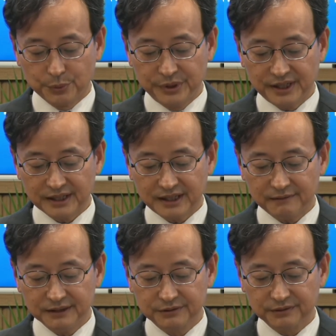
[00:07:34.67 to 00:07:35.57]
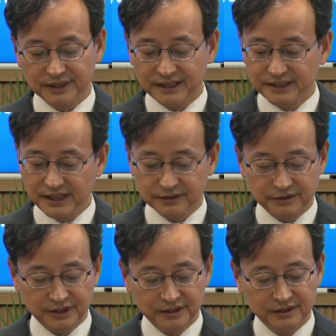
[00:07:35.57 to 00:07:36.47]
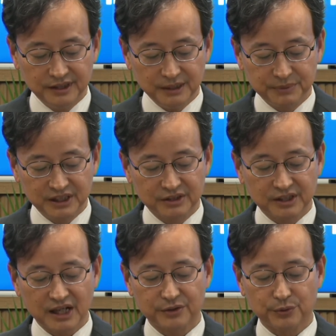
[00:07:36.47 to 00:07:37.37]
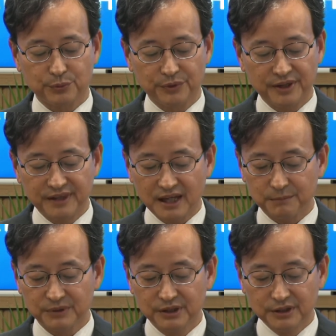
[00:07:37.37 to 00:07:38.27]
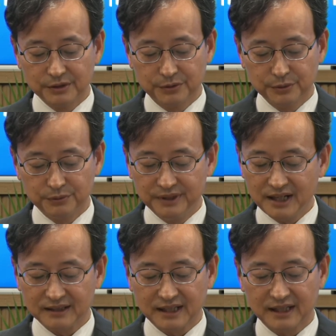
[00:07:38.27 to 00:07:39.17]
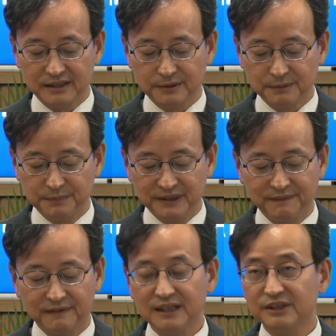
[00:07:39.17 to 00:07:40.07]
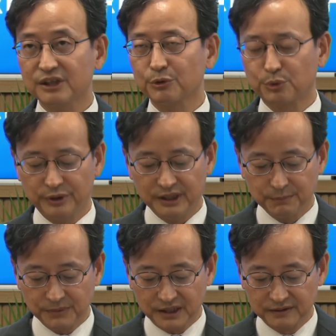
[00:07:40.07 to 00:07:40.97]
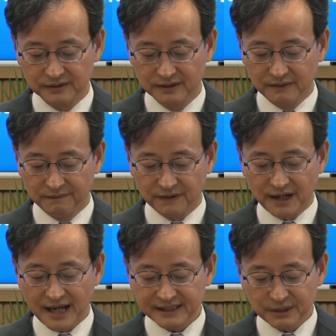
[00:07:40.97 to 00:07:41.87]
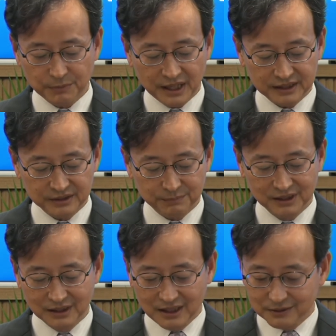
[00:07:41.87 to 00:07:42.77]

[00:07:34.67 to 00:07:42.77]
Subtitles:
We are currently engaged in deep discussion with them to realize preferential treatment for asset management